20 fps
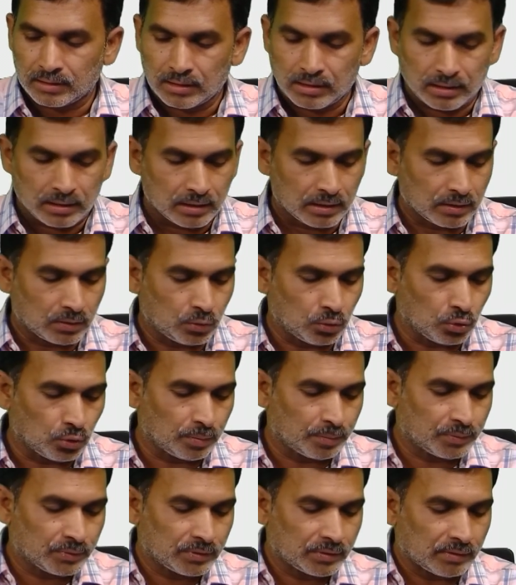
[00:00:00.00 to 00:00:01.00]
groups
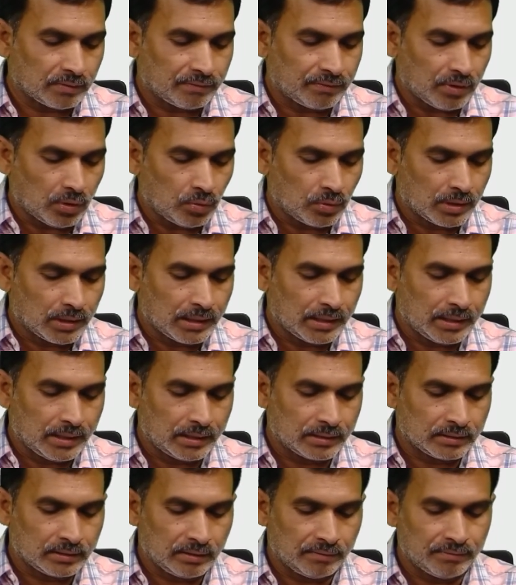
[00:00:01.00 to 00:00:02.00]
of outliers if
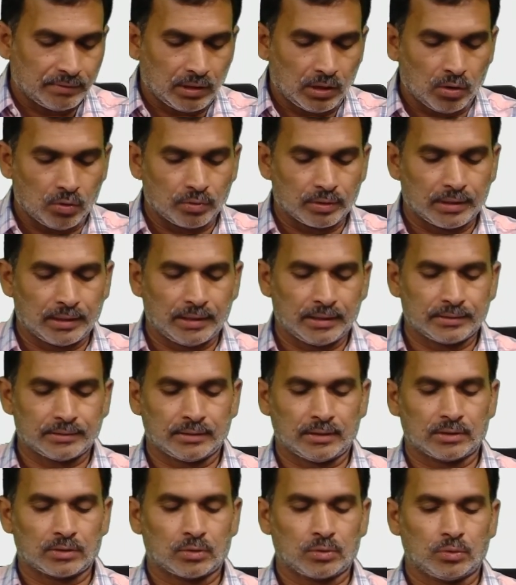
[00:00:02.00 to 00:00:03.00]
the outliers are
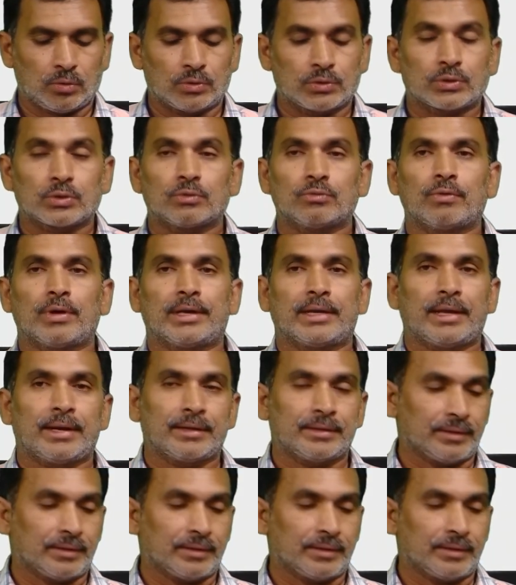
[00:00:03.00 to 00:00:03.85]
close to one another.